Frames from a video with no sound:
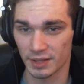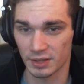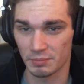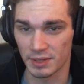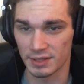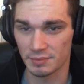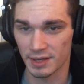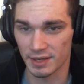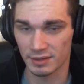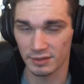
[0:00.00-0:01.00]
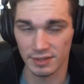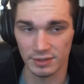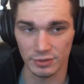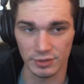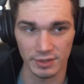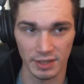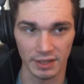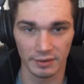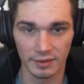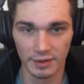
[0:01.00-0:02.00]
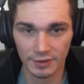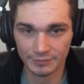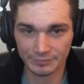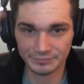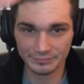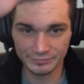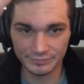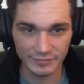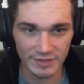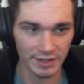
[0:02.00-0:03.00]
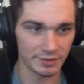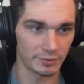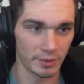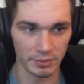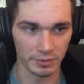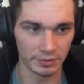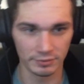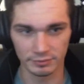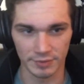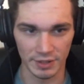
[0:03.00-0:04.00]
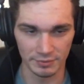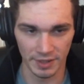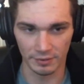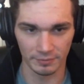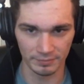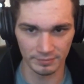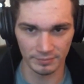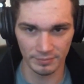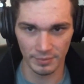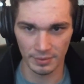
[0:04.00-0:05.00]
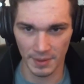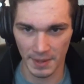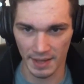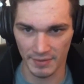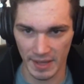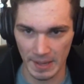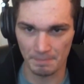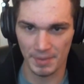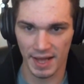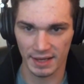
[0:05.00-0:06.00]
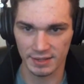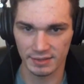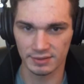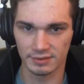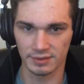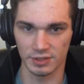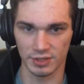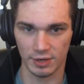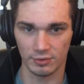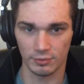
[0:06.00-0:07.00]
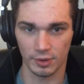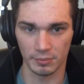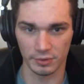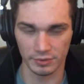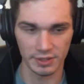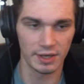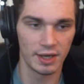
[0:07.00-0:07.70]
the beats, man. Those things are just like kind of rumble. They don't have impact. It just kind of rumbles.